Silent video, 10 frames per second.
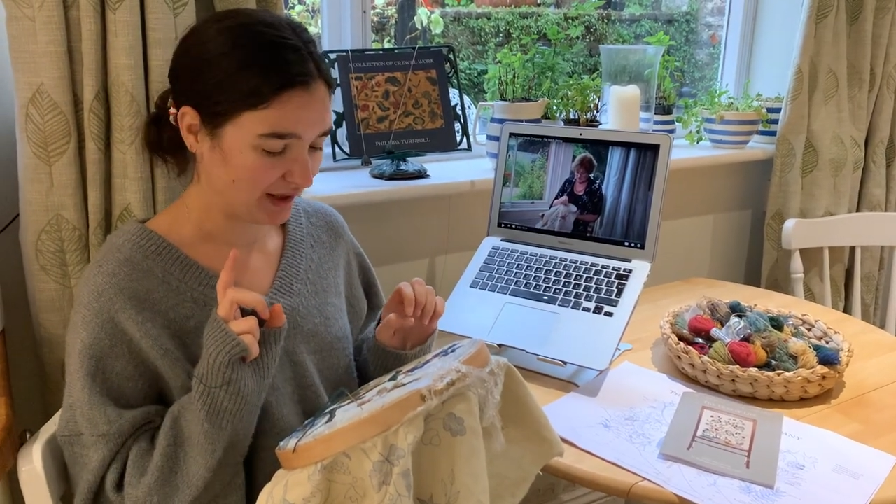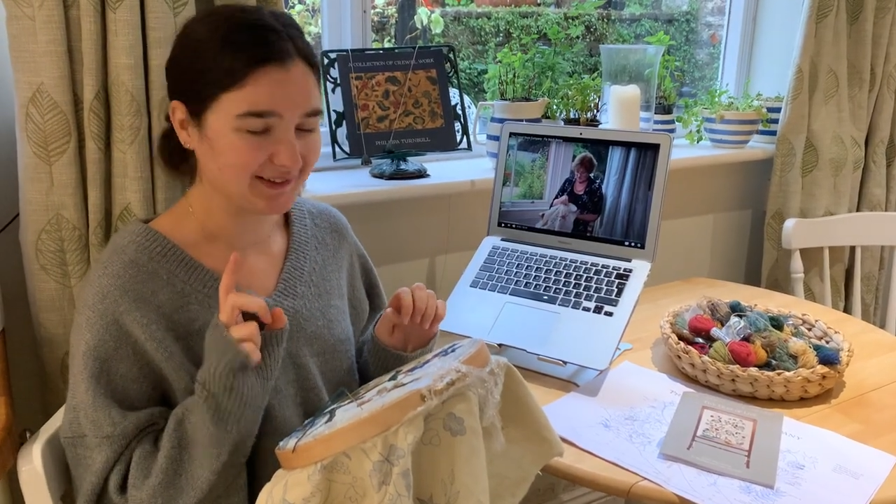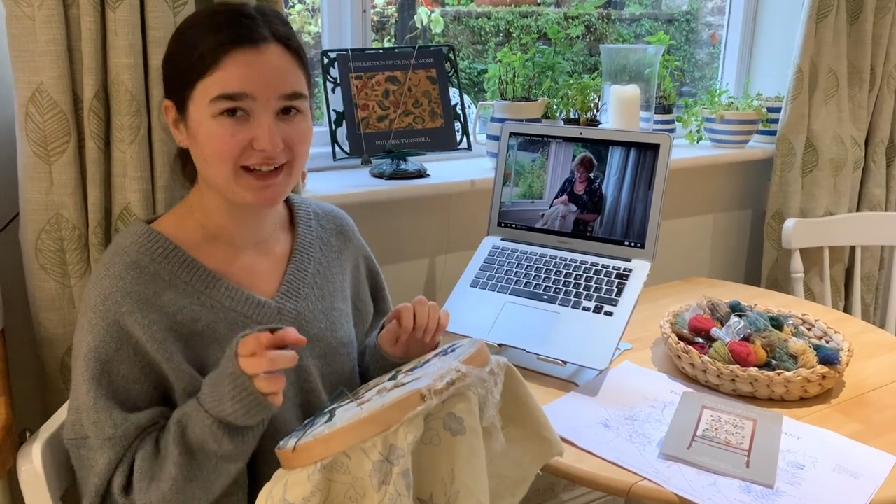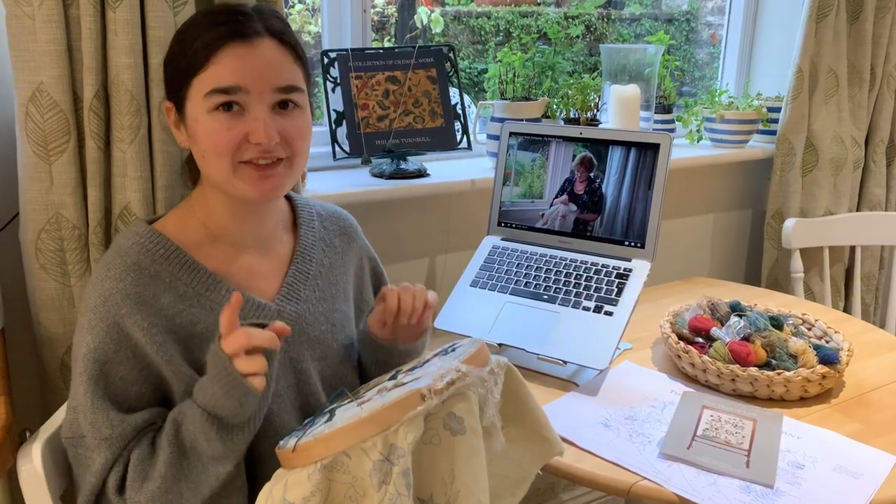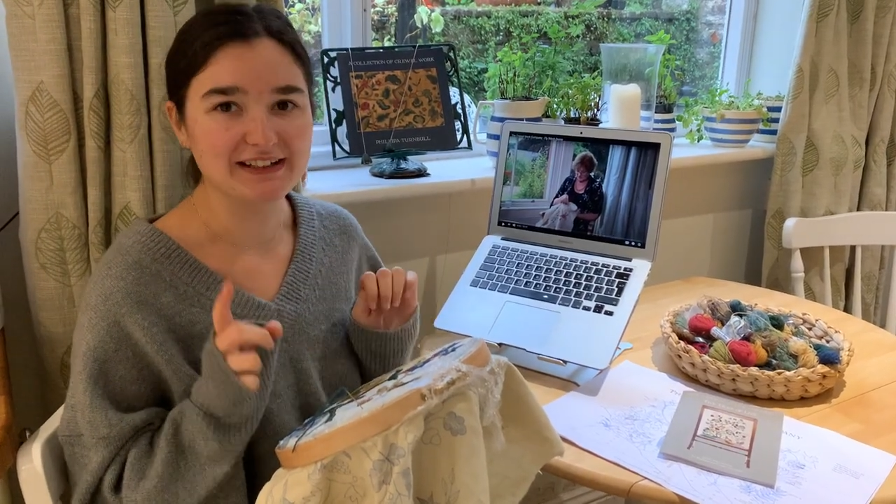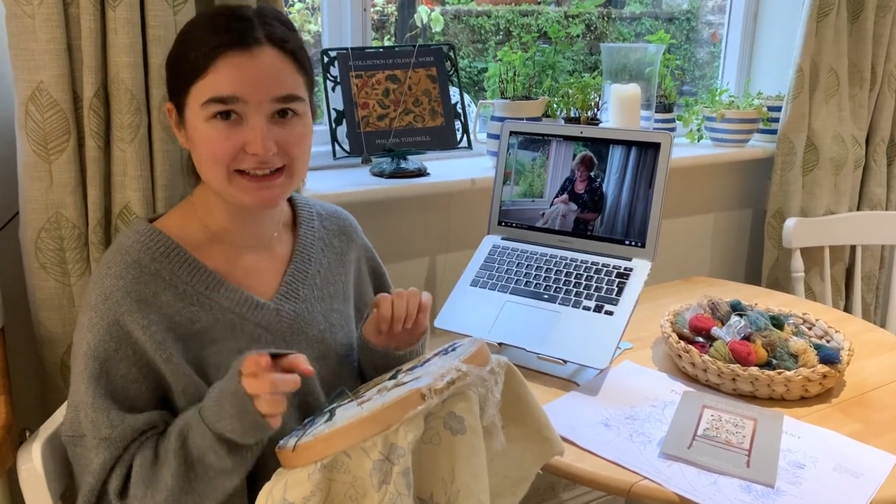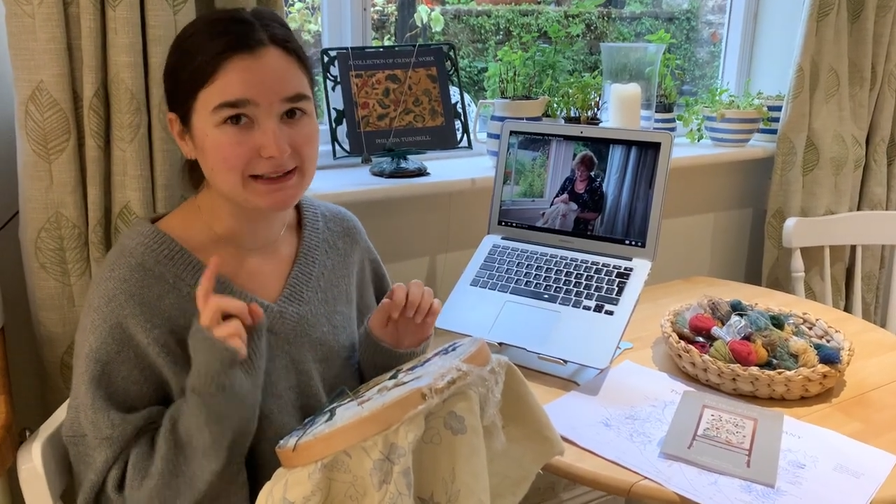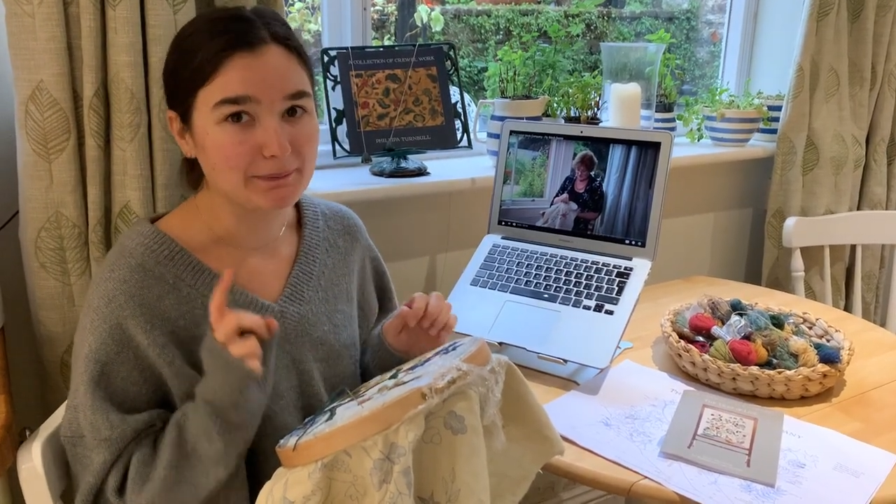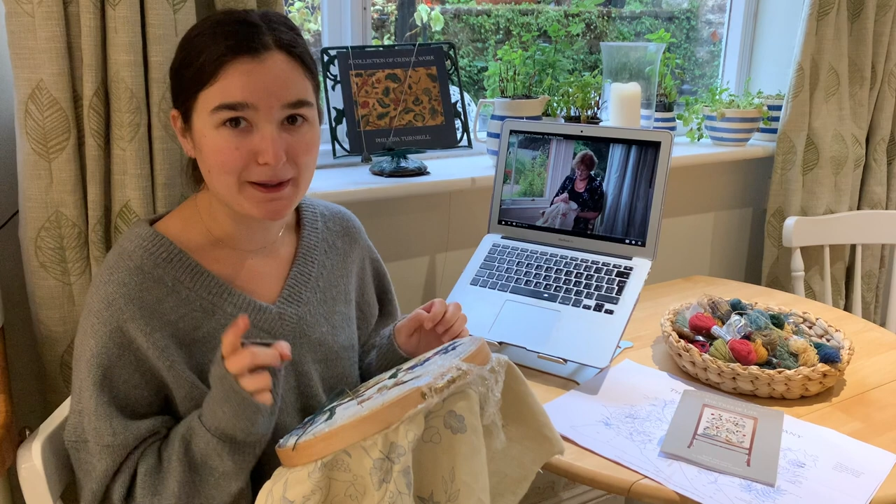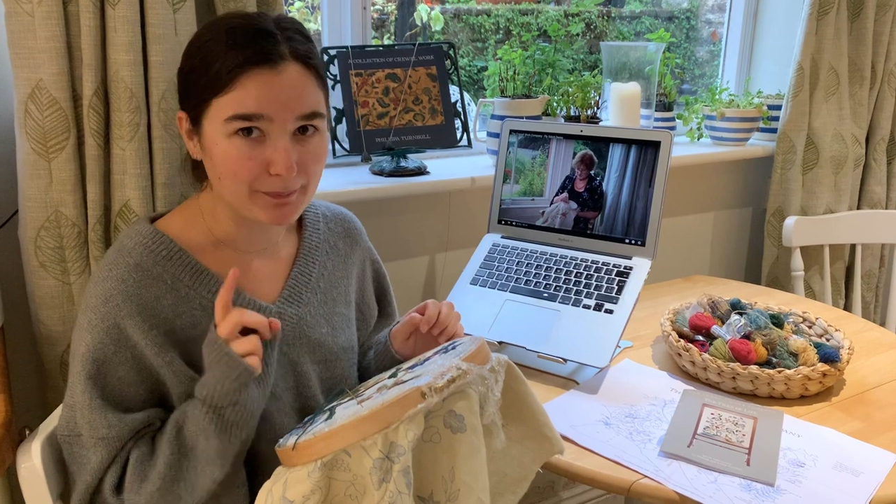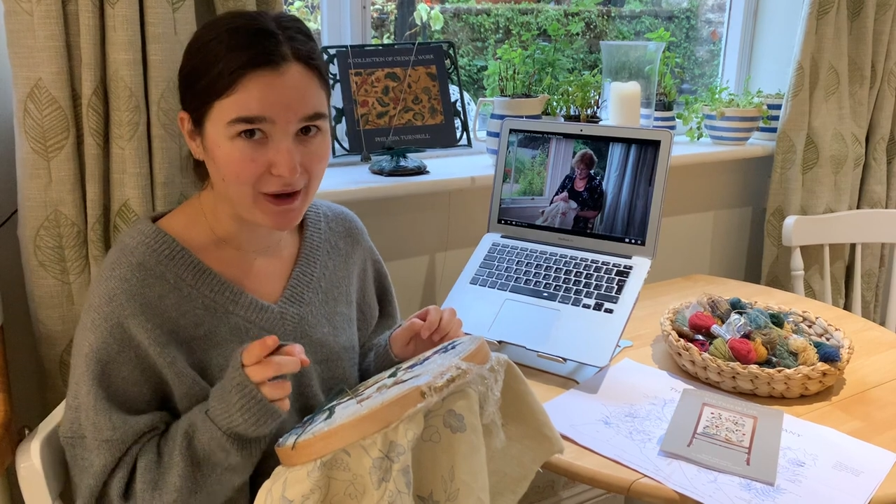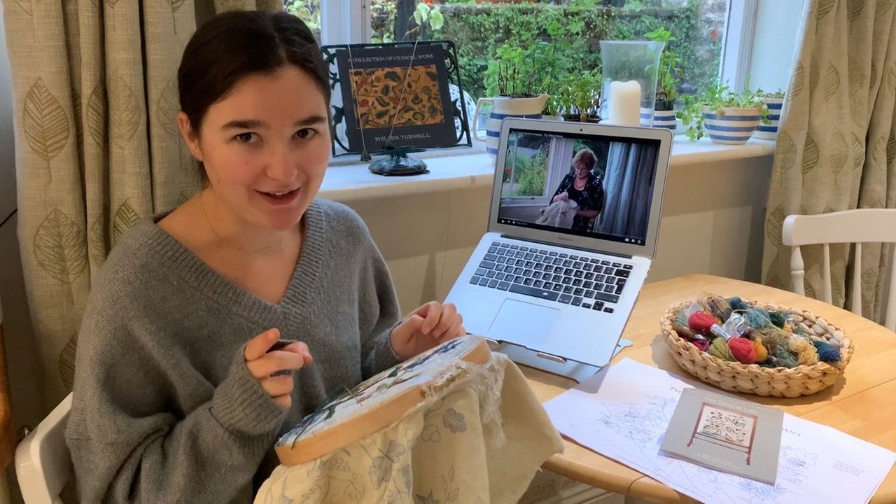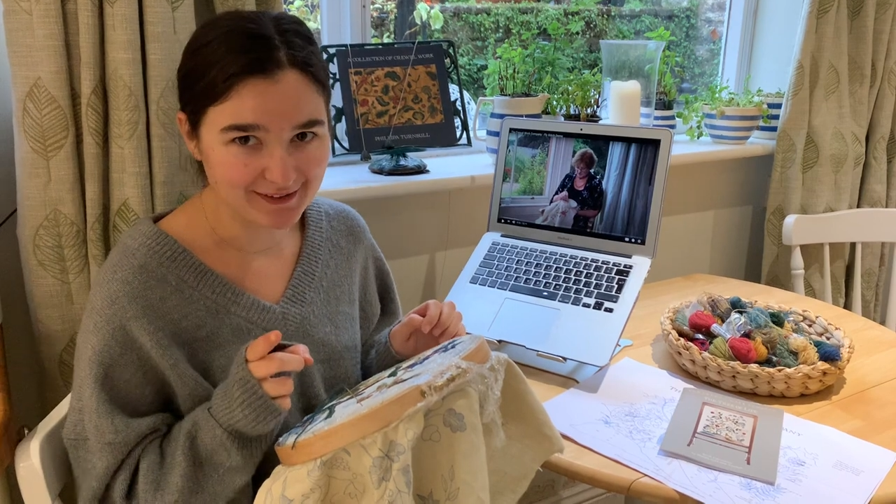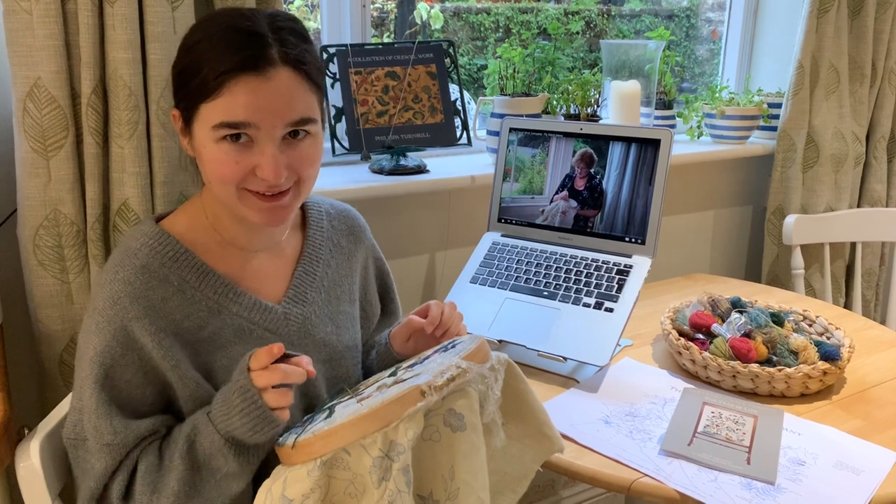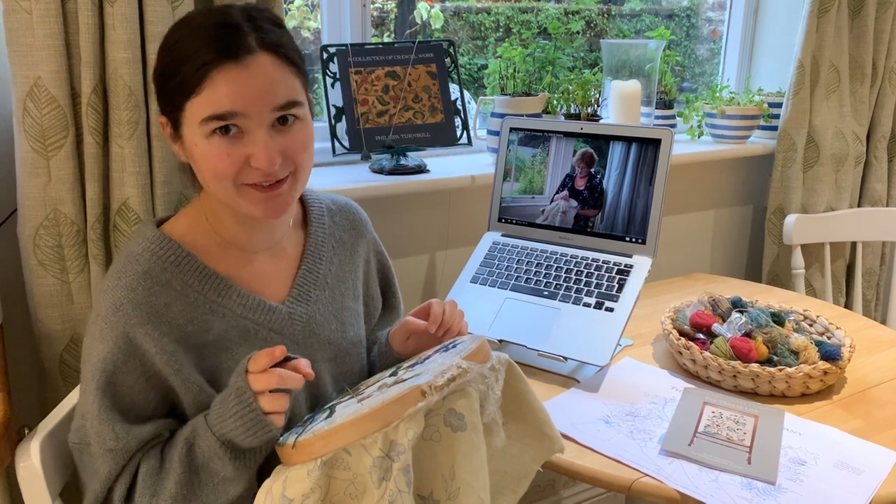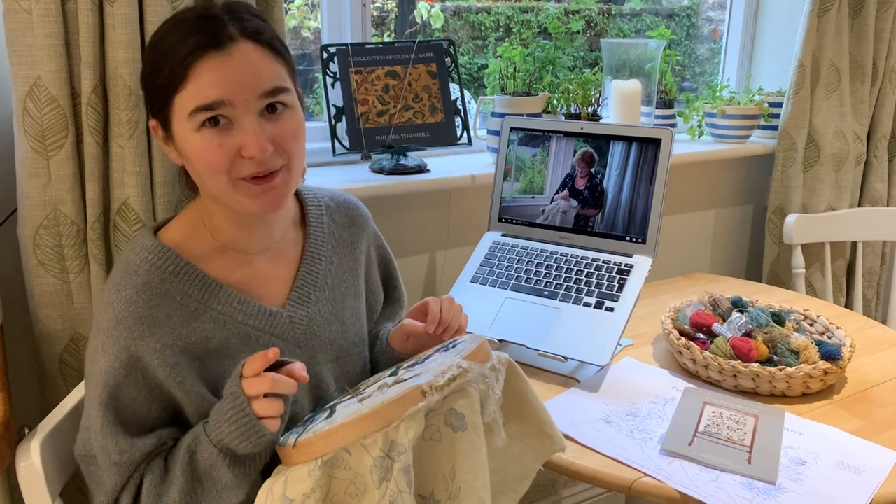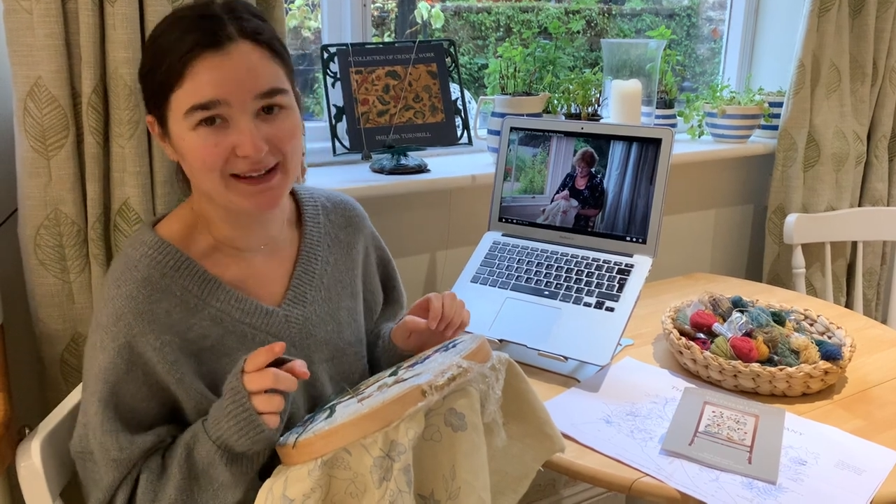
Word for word: I definitely need a bit of practice